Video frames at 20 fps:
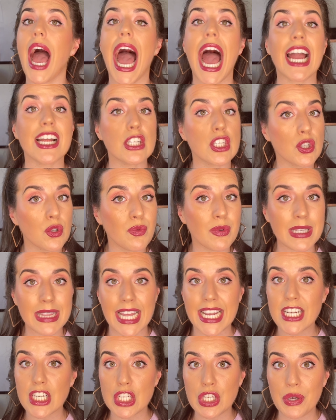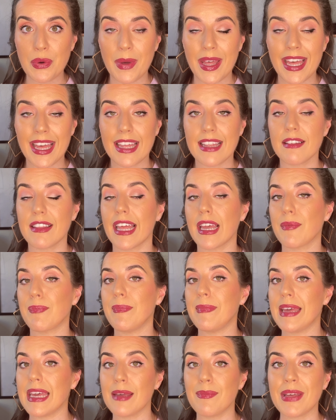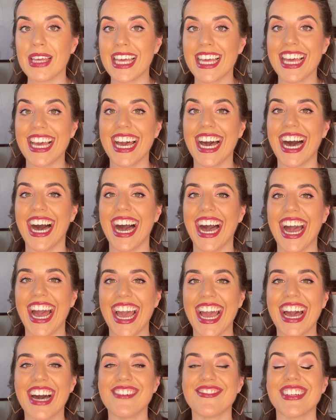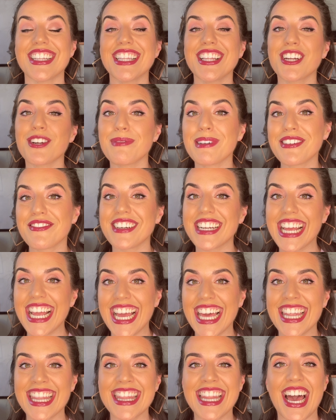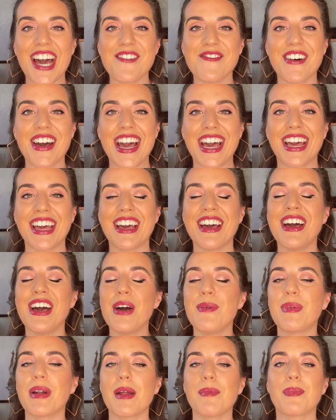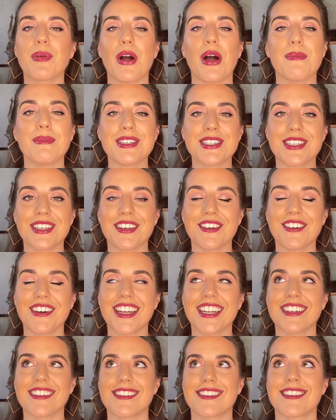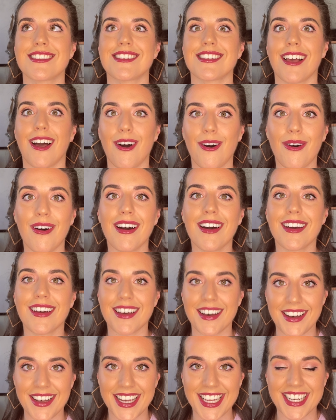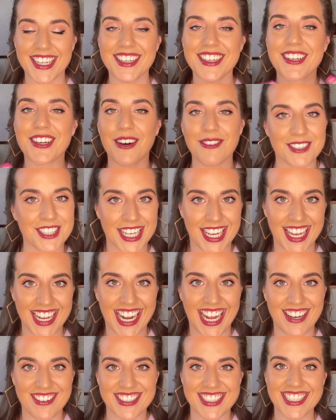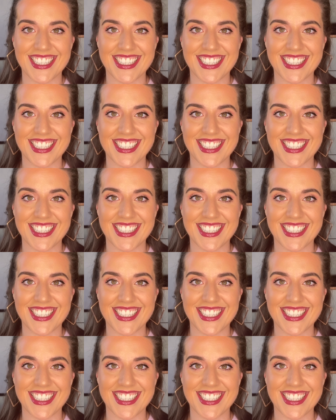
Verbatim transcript: I do relate to it. Like maybe I have a little bit of an in that way, but I promise you it is so good. Go check it out.